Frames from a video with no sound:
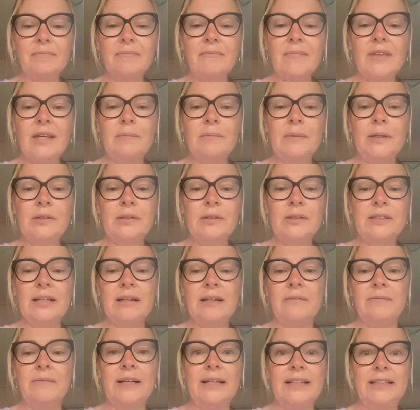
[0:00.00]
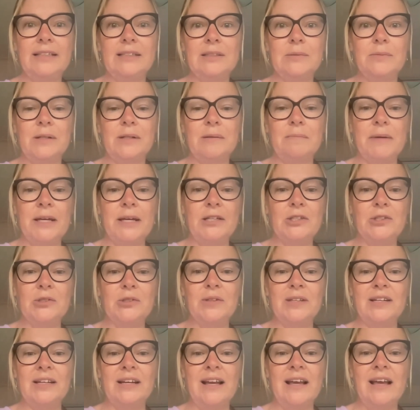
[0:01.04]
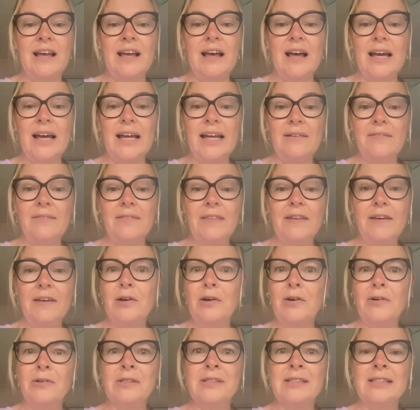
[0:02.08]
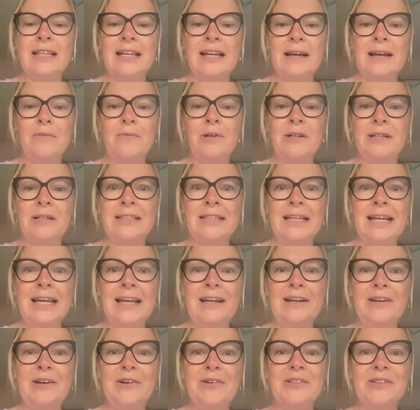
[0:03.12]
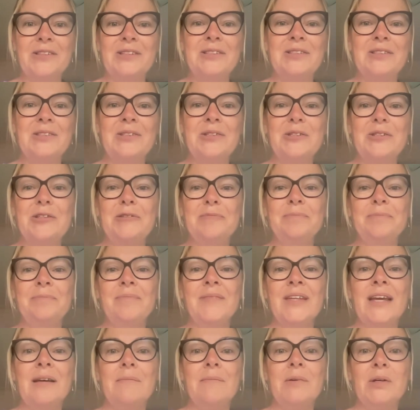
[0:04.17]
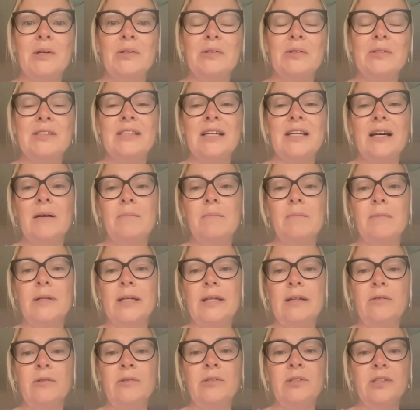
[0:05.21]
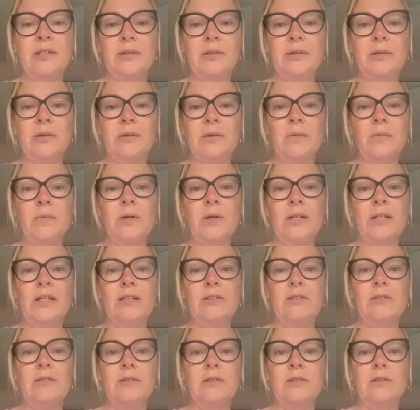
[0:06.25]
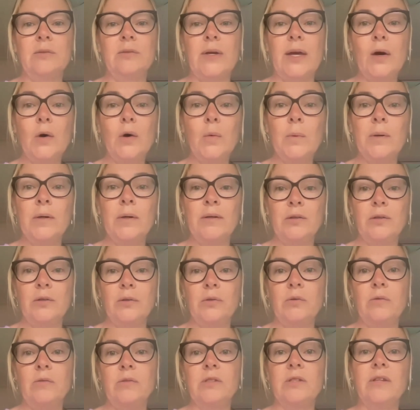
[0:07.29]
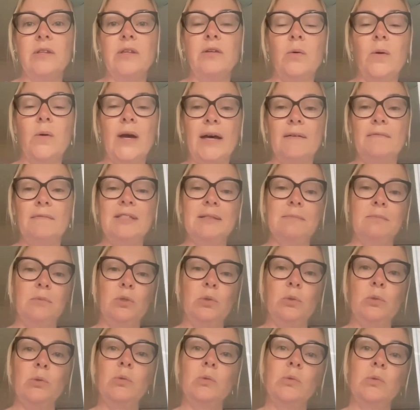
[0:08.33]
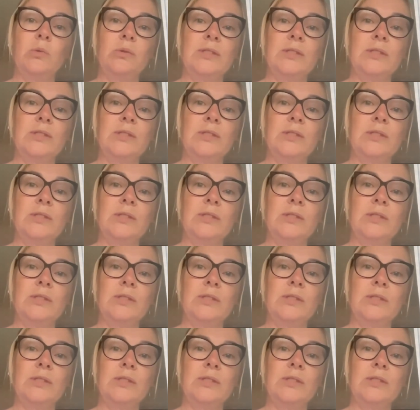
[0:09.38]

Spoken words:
Because I really just want to make sure that I get everything across that I wanted to get across to you, because I'm also wanting to help you so that you have some tools